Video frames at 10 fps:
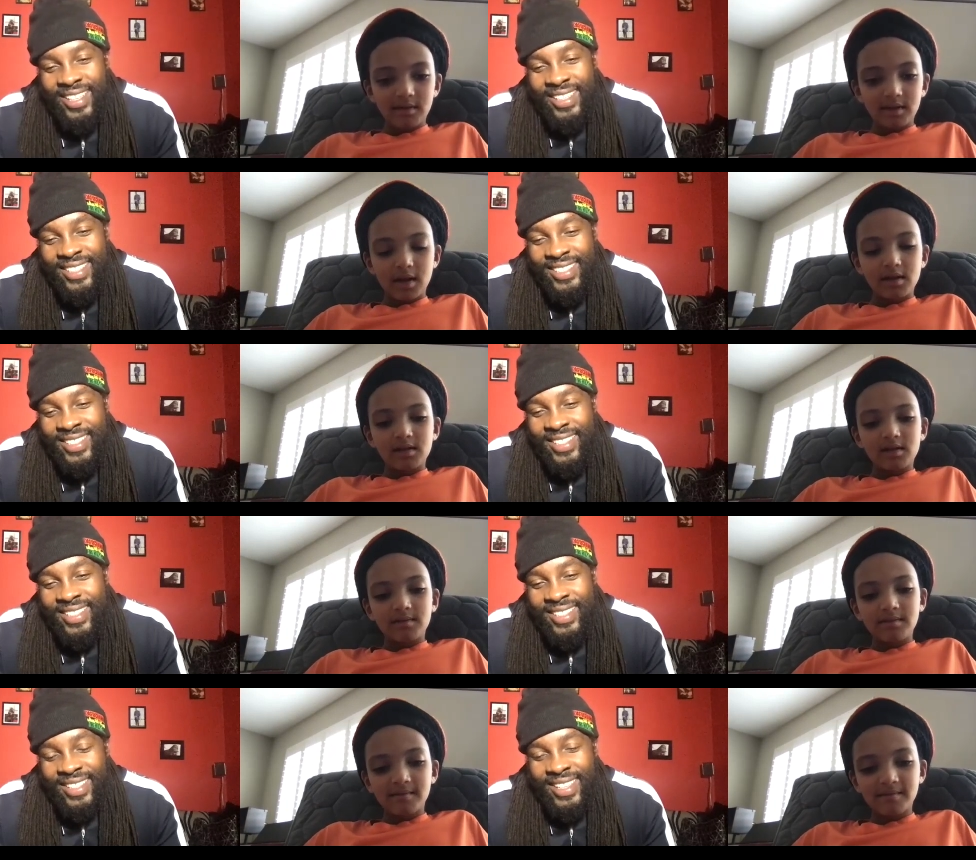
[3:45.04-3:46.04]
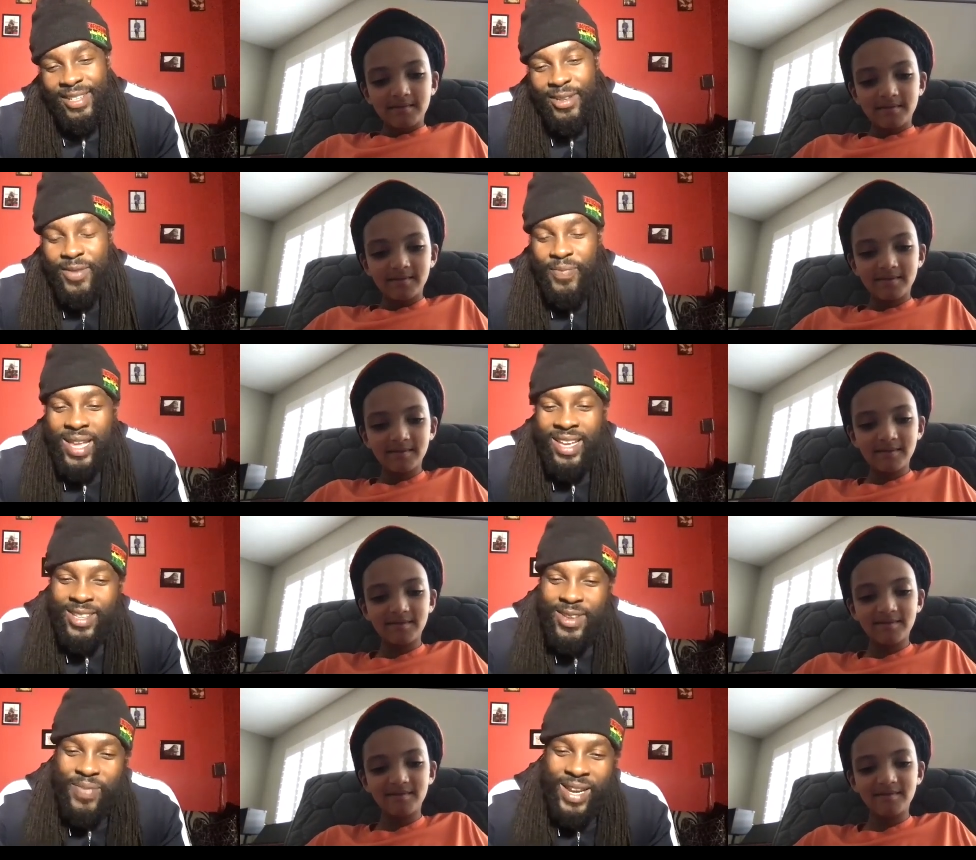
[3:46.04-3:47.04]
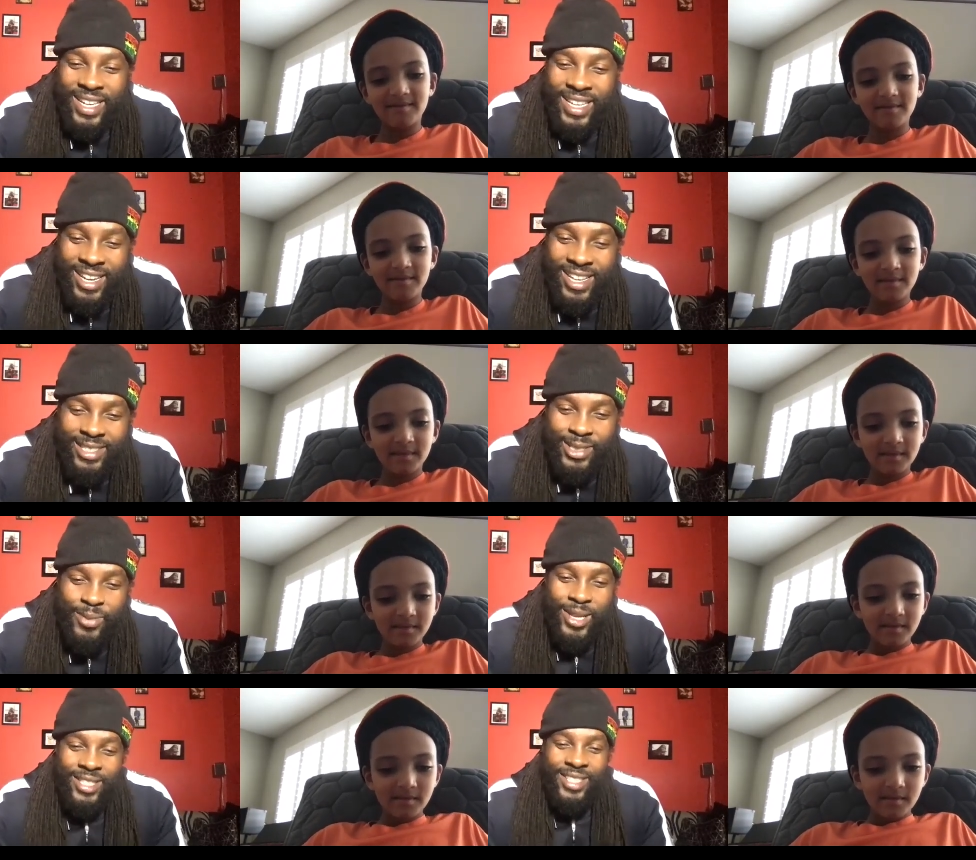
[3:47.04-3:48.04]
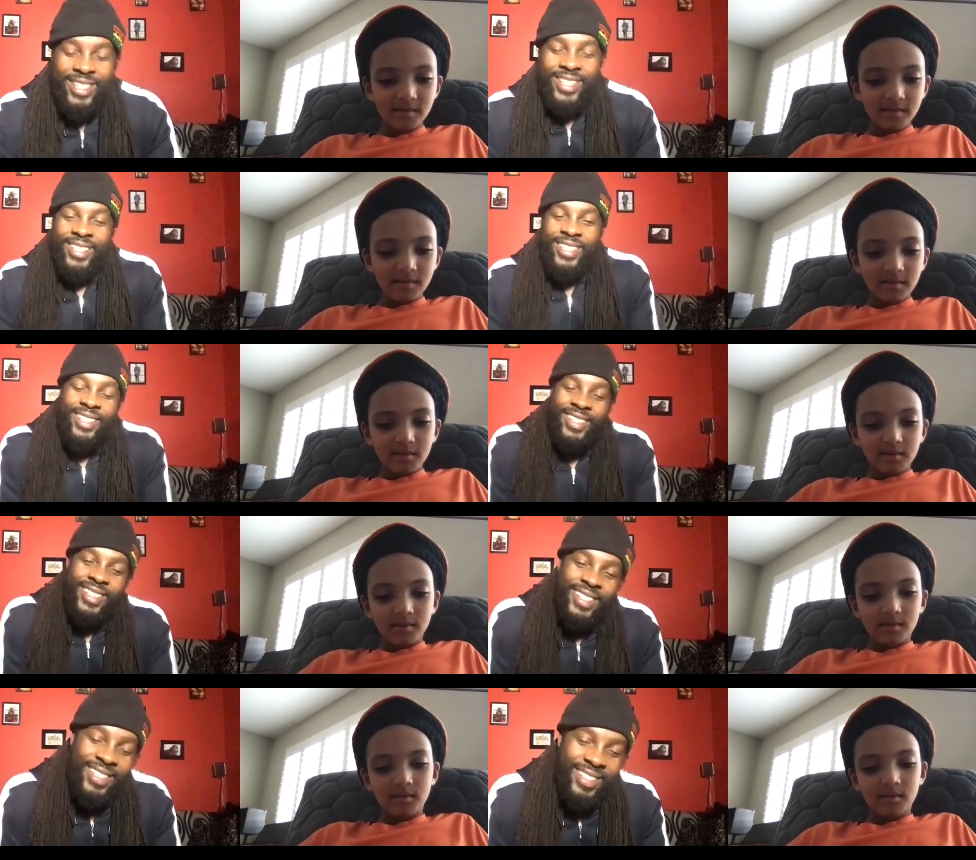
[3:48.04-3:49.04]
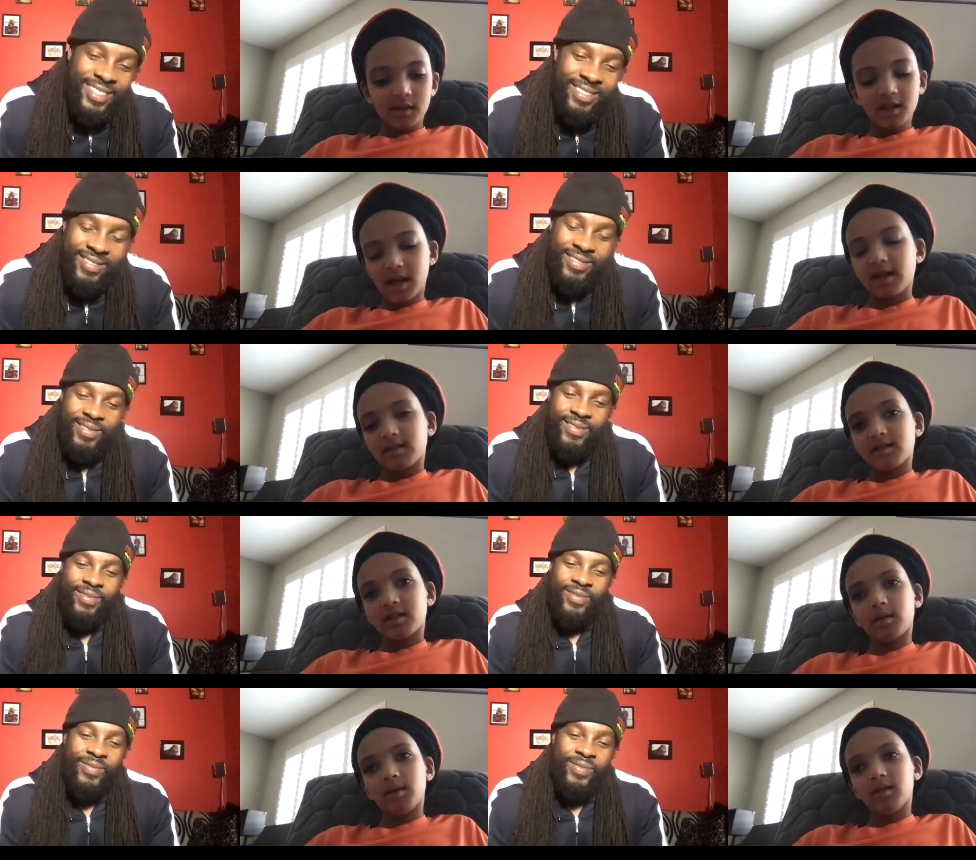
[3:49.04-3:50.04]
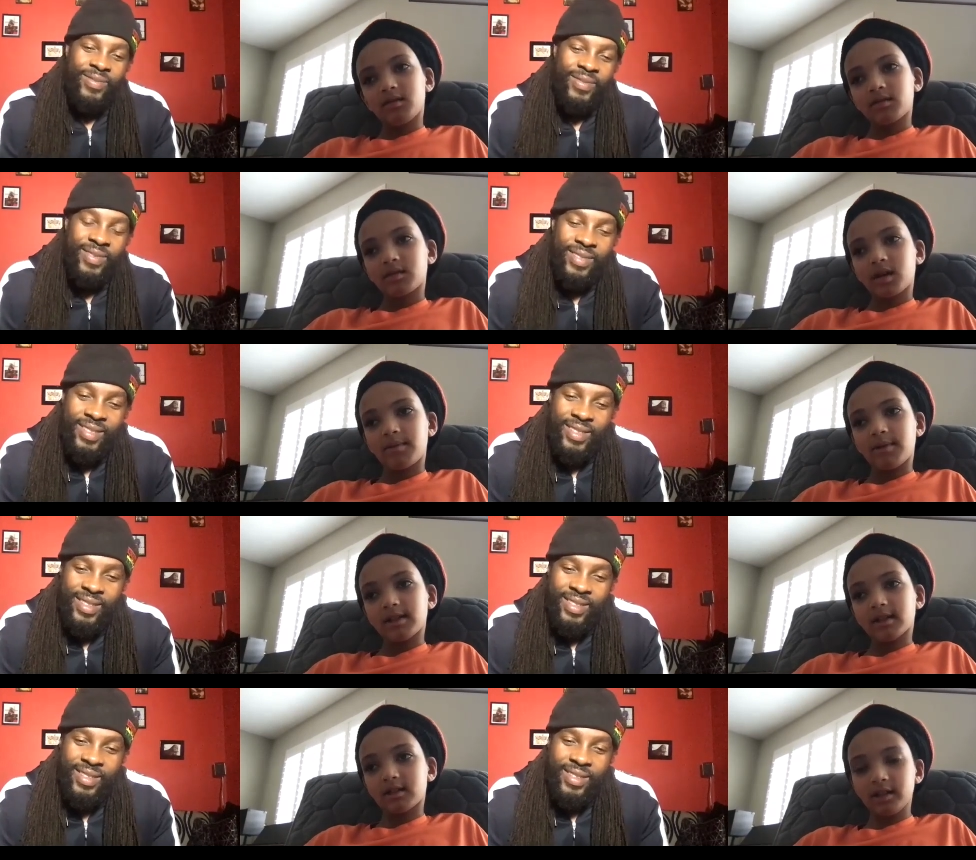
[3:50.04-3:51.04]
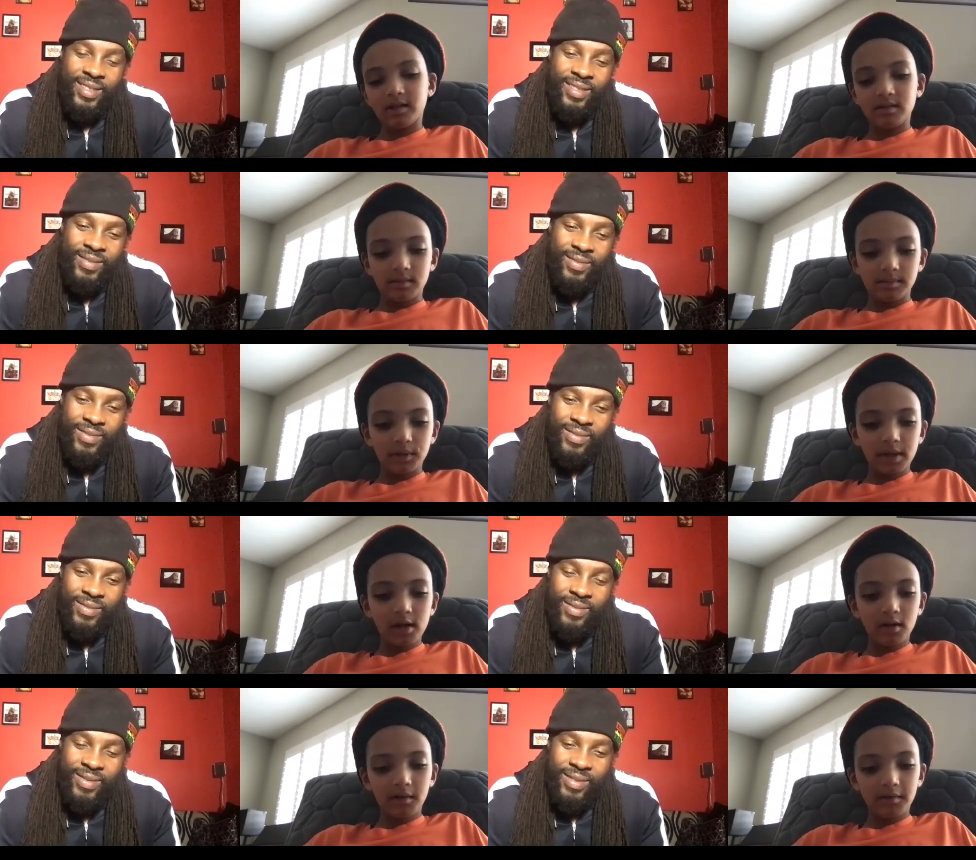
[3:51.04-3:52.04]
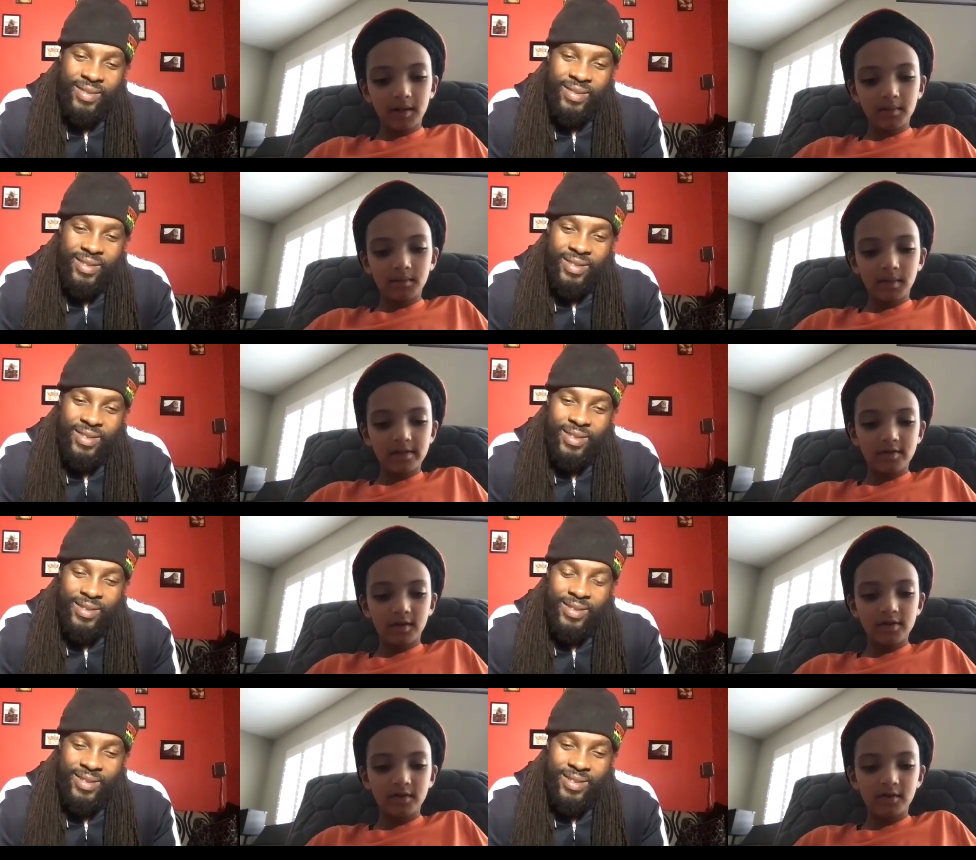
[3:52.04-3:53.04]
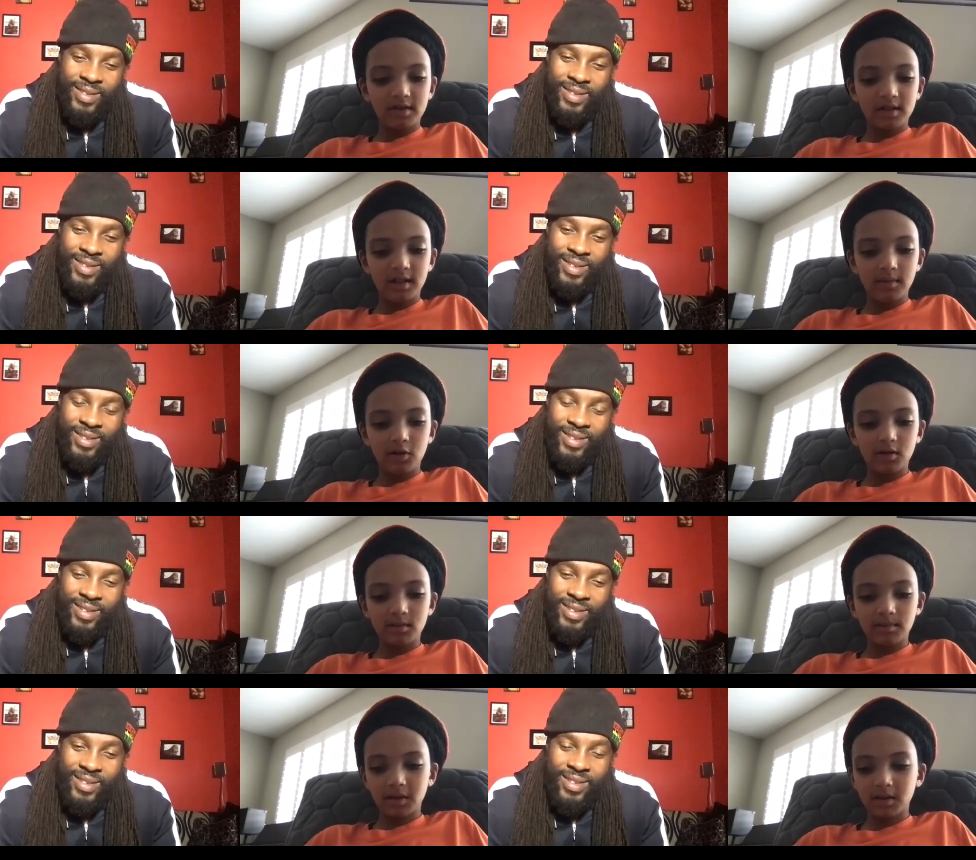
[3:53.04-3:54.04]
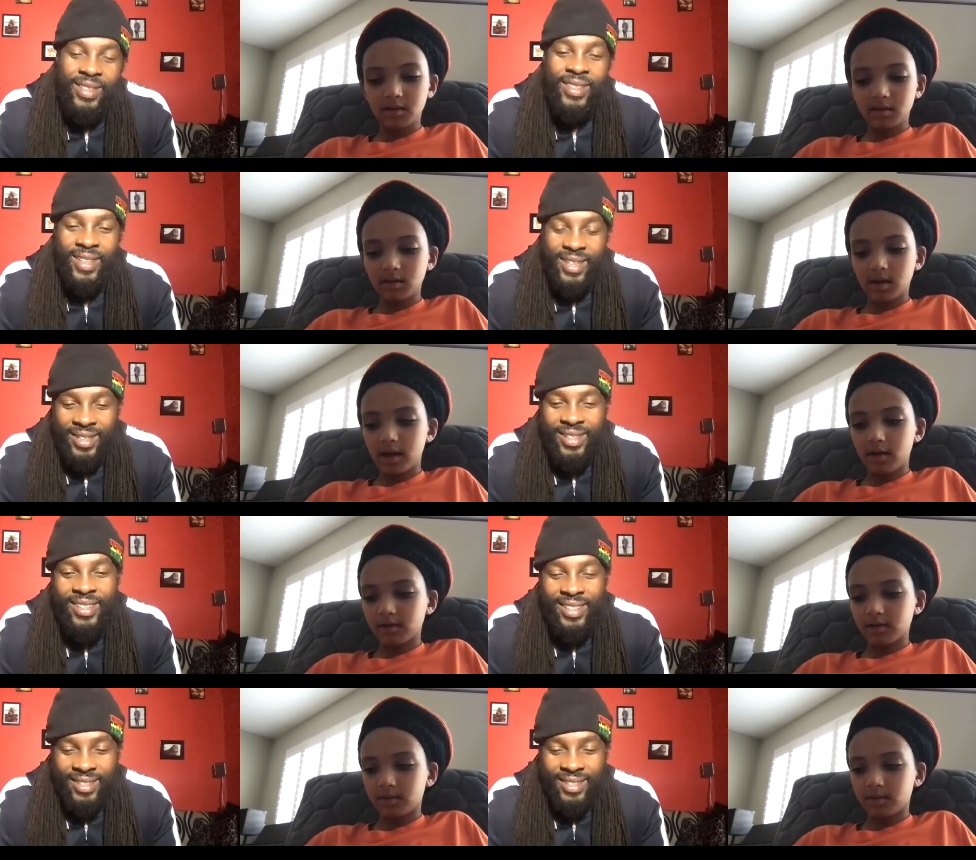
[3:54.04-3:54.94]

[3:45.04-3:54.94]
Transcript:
Speaker 1: Thanks. Do you play do you play any other instruments?
Speaker 2: Yes. I mean, I basically play all of them. My strong suit is keyboard, but yeah. I also